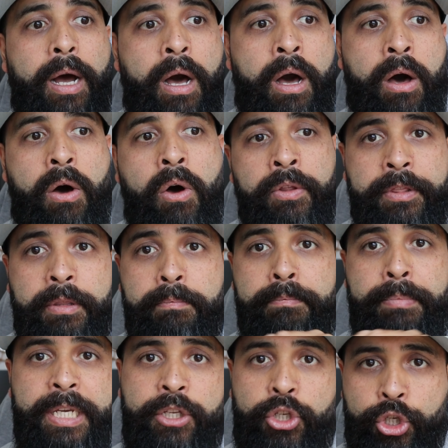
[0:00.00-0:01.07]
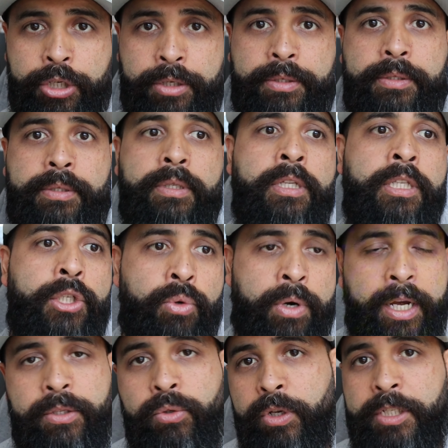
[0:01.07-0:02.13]
are on beaches and
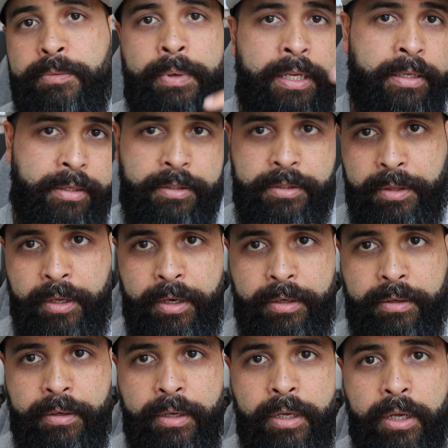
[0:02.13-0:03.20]
try to explain this thing,